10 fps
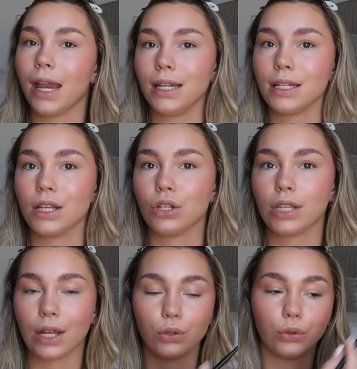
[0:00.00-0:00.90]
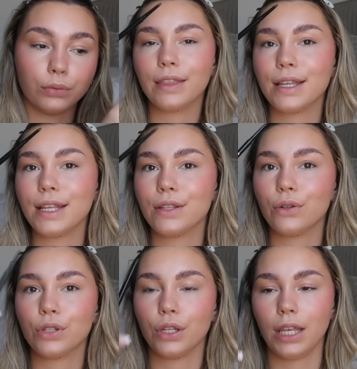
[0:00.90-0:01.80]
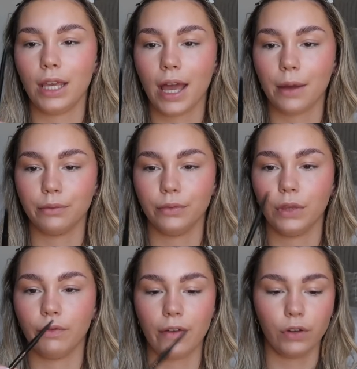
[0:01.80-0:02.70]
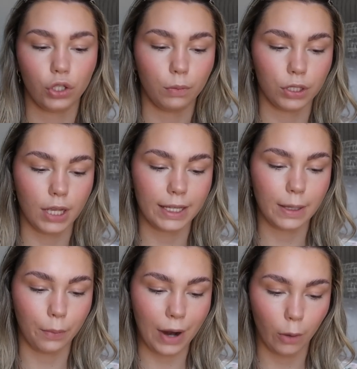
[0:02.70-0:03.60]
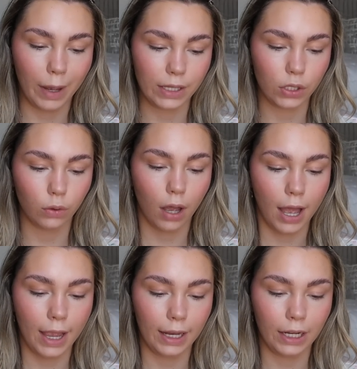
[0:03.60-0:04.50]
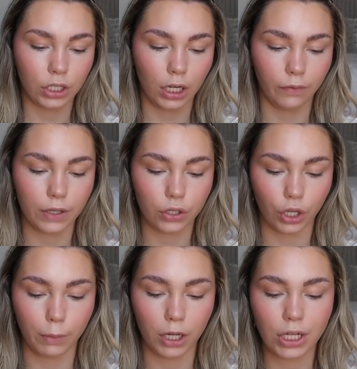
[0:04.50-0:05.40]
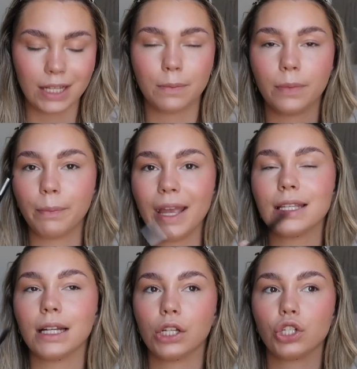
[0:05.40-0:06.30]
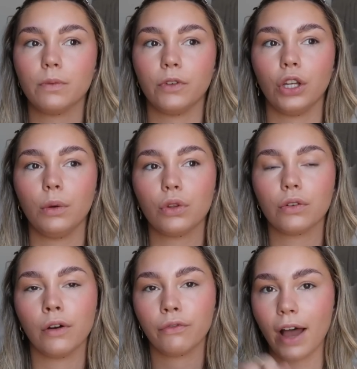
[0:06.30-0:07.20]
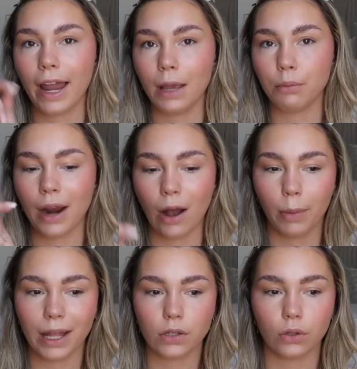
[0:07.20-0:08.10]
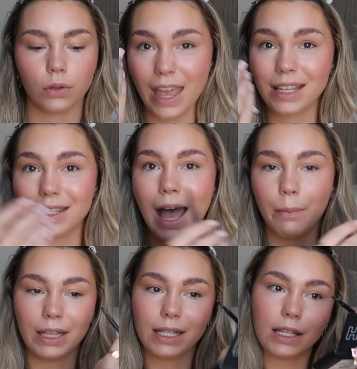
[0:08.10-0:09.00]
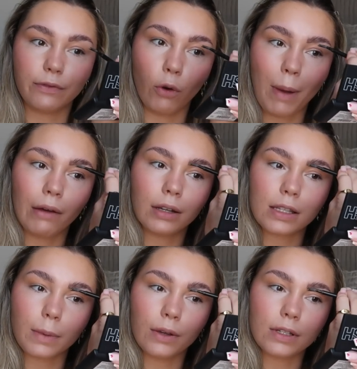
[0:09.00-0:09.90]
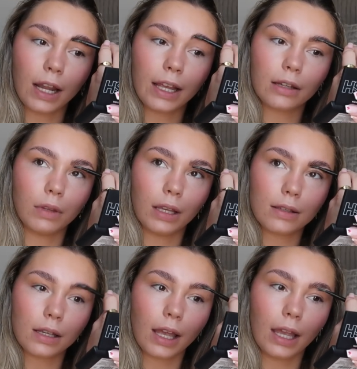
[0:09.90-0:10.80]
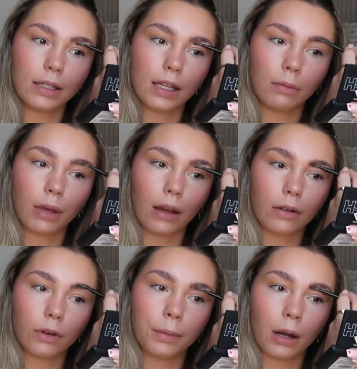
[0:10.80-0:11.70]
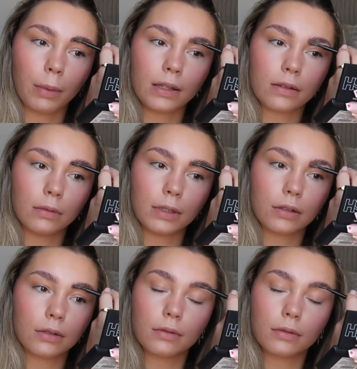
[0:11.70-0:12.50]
any decisions at all. This is also the Revolution Precise Brow Pencil. I literally love this so much. It's basically a dupe for, you know, all the Refi like brow pencils. It's that, but this is £4 as opposed to like I think it's like £18 for a brow pencil, which